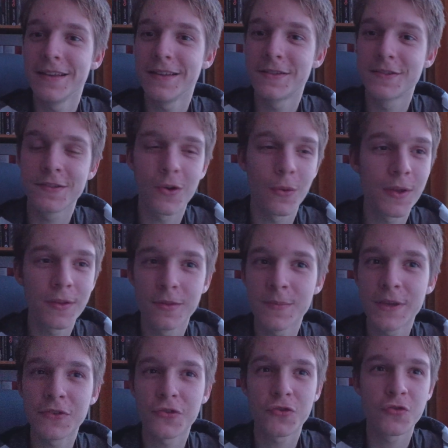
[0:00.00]
It's going to
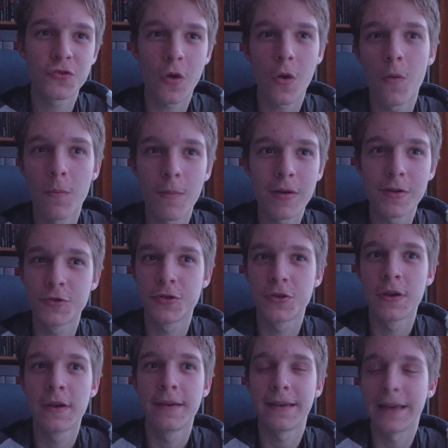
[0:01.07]
be so
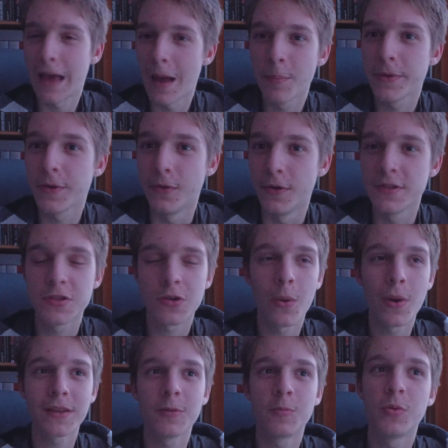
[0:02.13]
much happier. It's
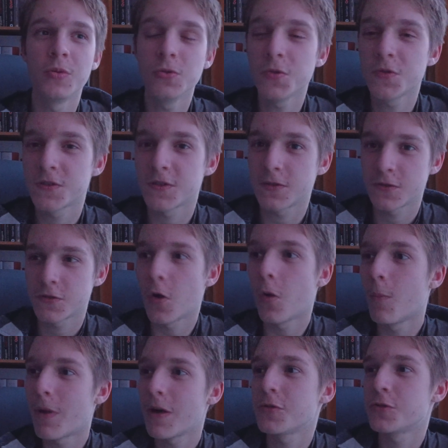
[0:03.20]
going to produce
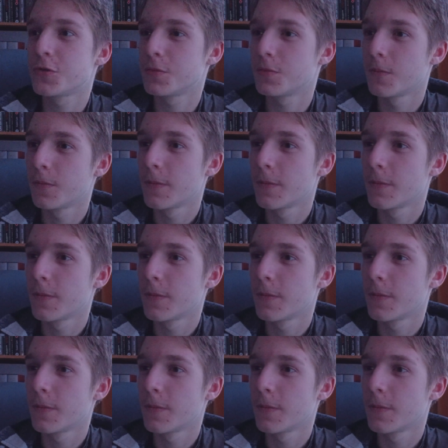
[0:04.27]
so much.